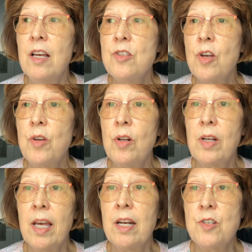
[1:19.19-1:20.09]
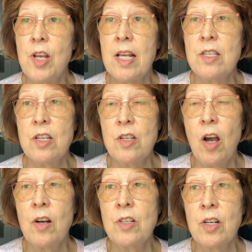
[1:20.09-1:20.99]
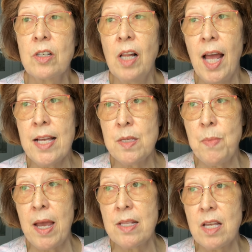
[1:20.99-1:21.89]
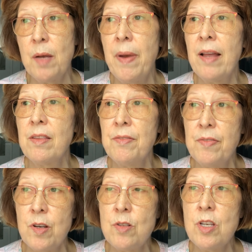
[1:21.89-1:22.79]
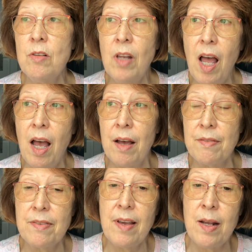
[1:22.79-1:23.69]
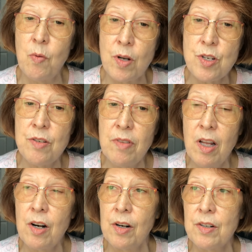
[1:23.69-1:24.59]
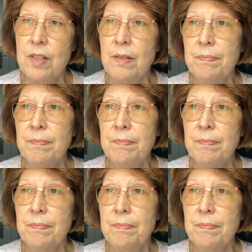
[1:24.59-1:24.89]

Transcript: so you'll get a chance to talk to your classmates about the foods you love and what you've learned.